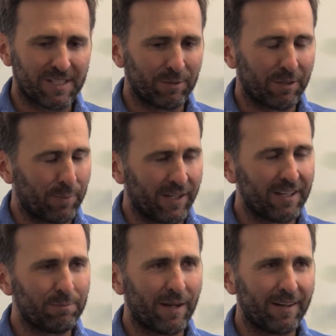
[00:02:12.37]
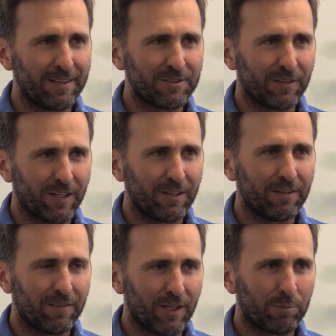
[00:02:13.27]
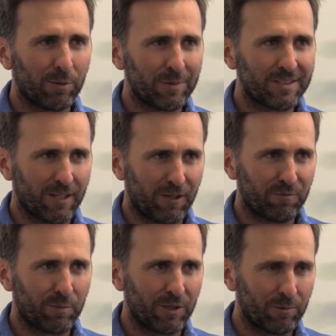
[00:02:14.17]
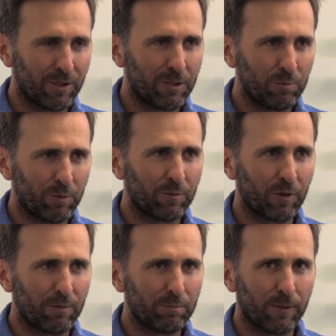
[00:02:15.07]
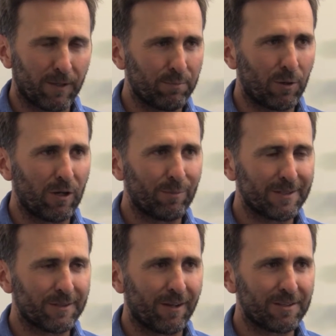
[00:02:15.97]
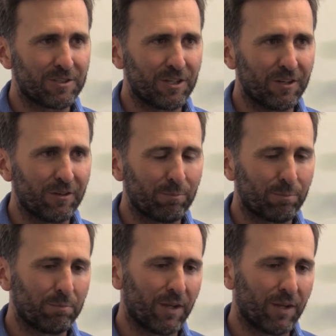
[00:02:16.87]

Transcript: Some of the bean paddocks, they'll probably start off pretty well, would have grown plenty of biomass last year,